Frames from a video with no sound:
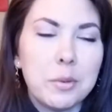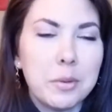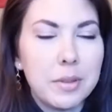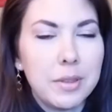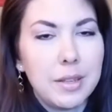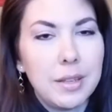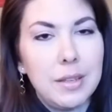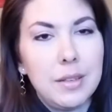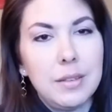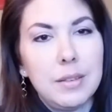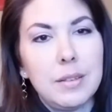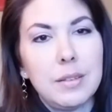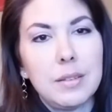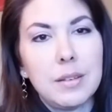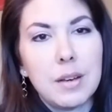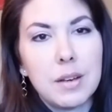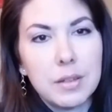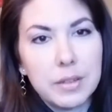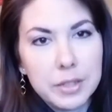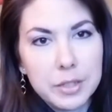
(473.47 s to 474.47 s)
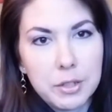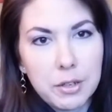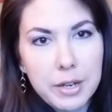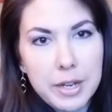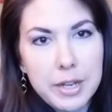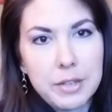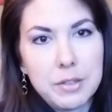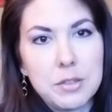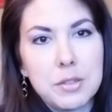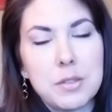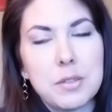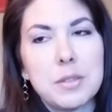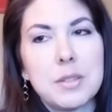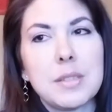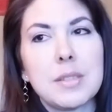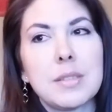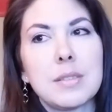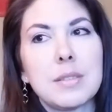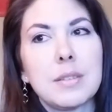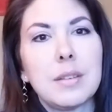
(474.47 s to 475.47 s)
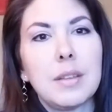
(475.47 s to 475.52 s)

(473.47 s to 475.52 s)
within, call on your angels,